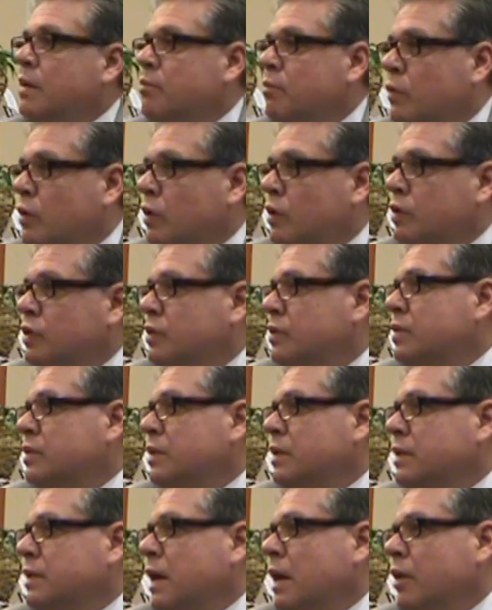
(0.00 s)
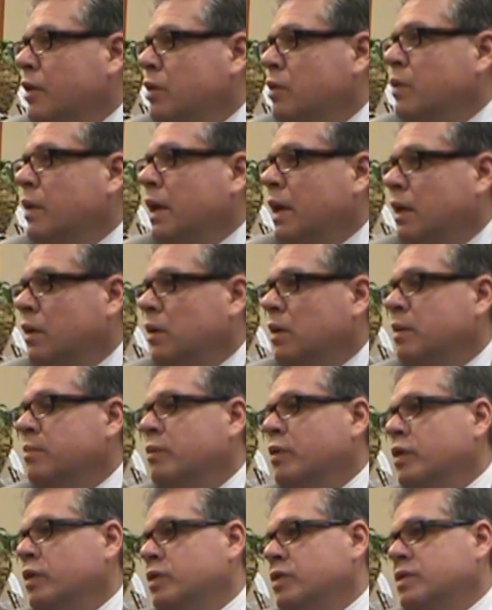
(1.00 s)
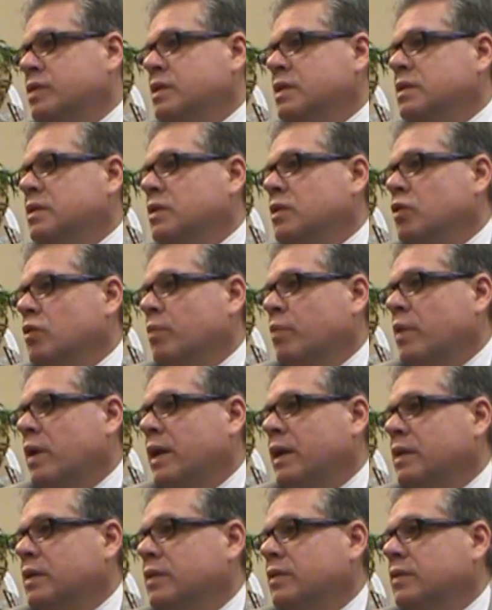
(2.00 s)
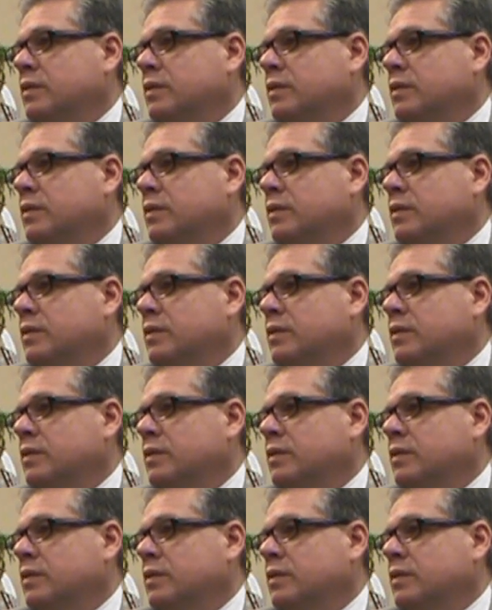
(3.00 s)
emergencies? How do you handle emergencies in your practice?